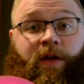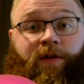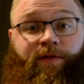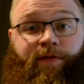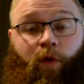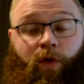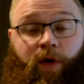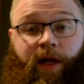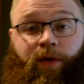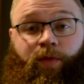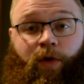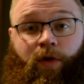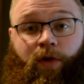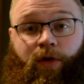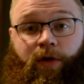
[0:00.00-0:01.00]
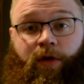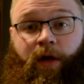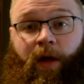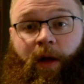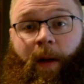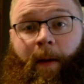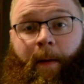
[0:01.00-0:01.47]
forehand roller,
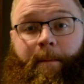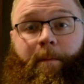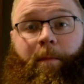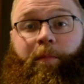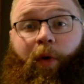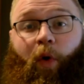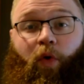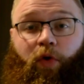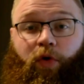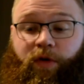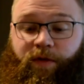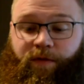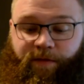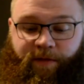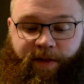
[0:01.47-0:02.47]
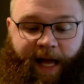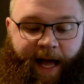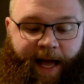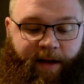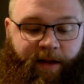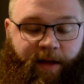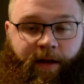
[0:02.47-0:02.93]
board
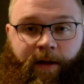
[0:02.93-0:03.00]
flat,